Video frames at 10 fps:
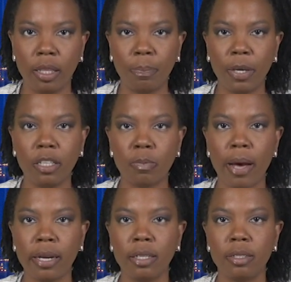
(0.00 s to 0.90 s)
The appeals
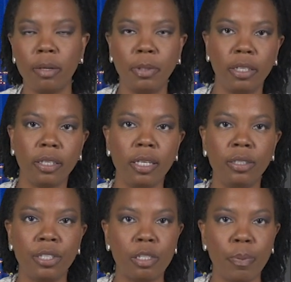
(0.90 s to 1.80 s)
panel similarly
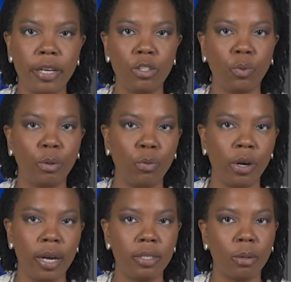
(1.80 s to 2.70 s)
dispensed with
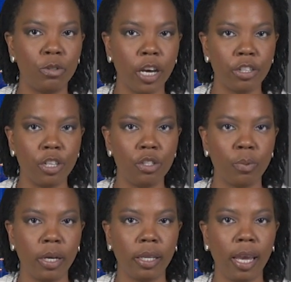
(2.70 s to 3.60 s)
Moorhead's
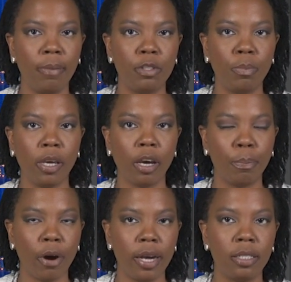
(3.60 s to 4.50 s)
objections when it came to being
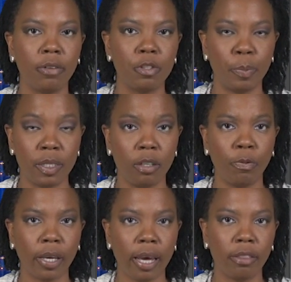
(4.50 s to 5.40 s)
apprised of
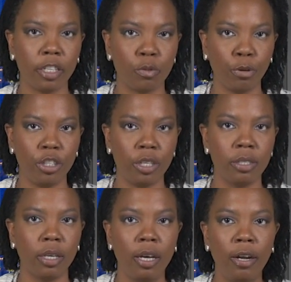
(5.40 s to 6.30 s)
specific ethics
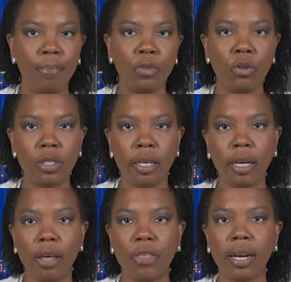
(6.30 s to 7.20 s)
breaches,
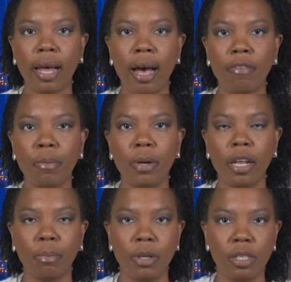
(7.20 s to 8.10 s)
noting that having been
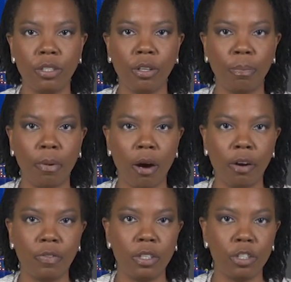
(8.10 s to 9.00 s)
admitted to the
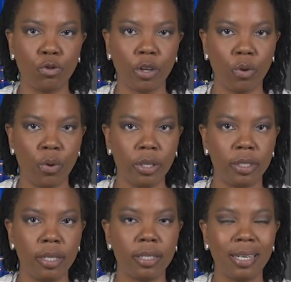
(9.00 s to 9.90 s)
bar of the district court
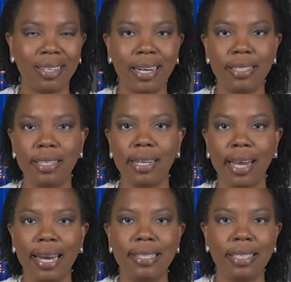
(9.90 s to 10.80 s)
since
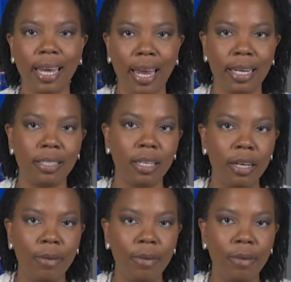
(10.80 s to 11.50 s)
1988,